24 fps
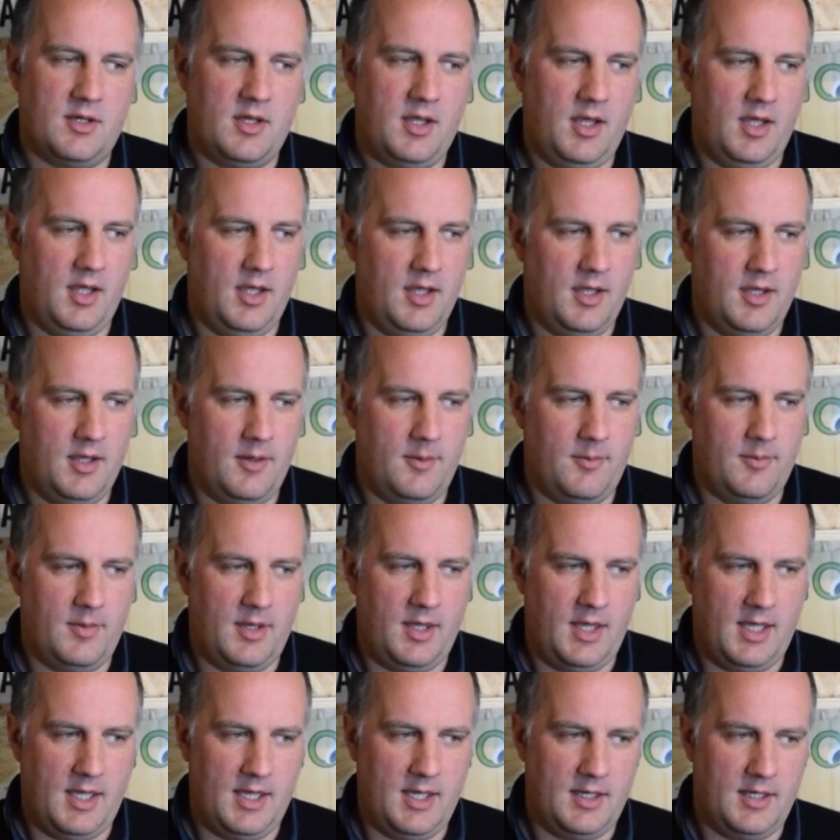
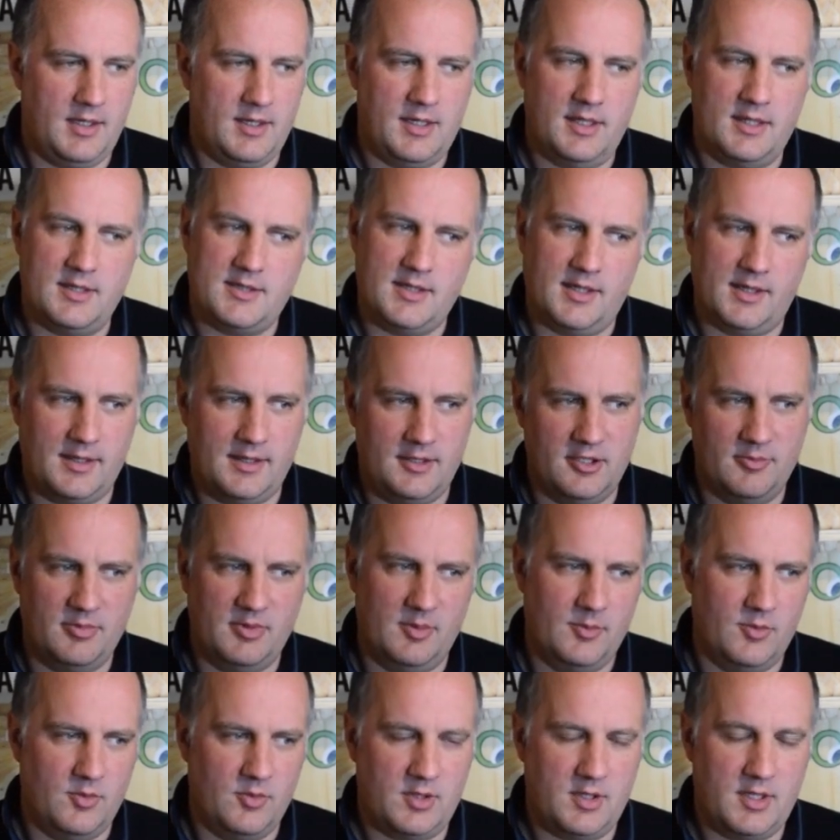and they take a little bit
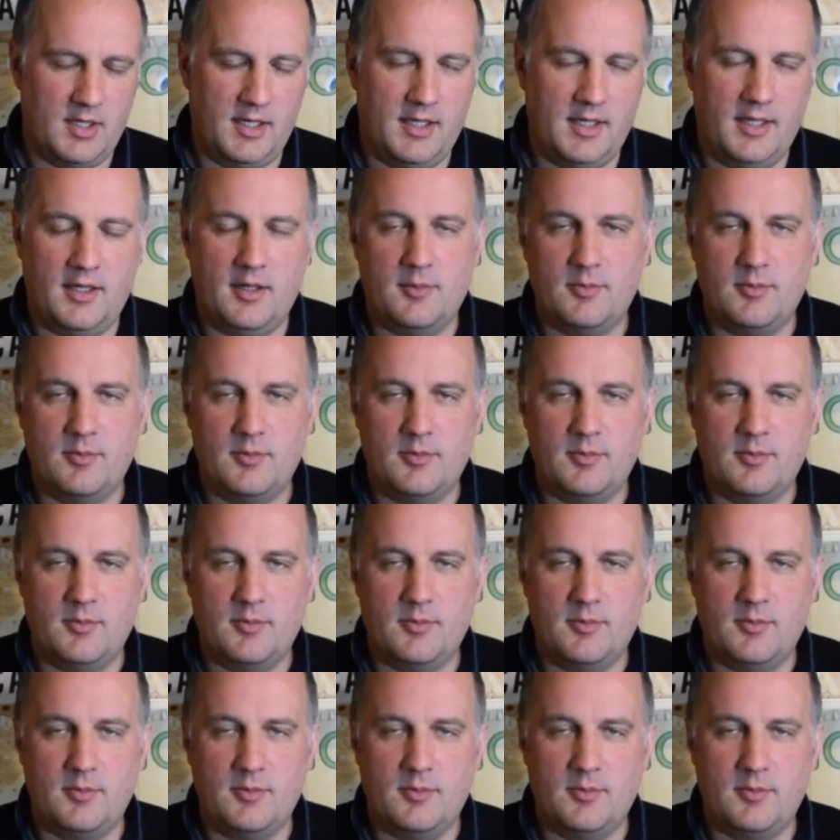more care.